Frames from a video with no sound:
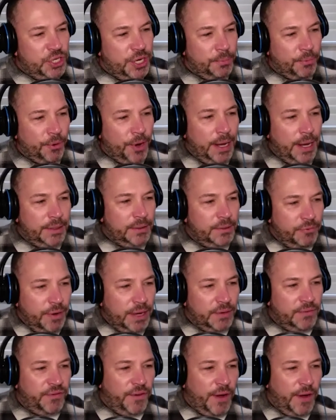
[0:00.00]
round
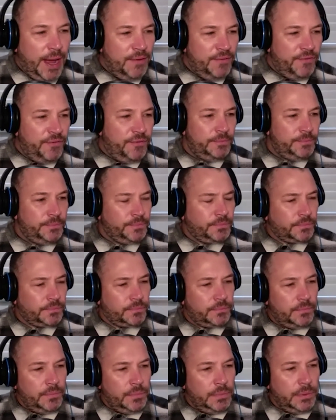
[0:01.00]
5
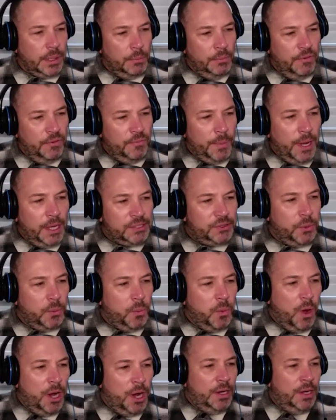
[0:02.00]
with Master
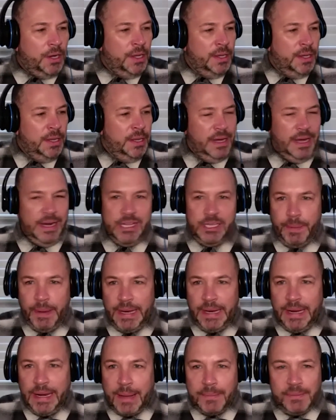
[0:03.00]
Wong. And it's been
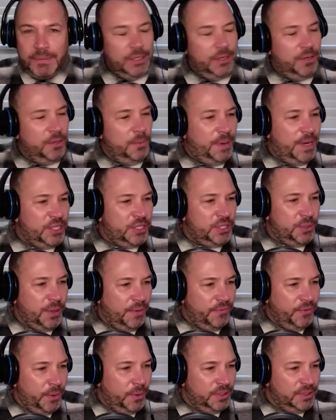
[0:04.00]
an absolute pleasure to
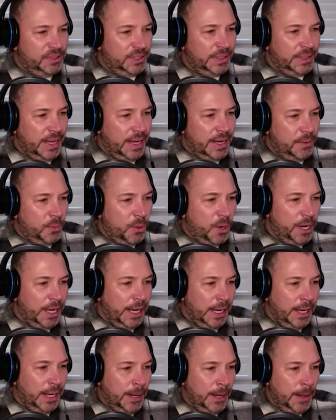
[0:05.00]
have you on today, Wongy.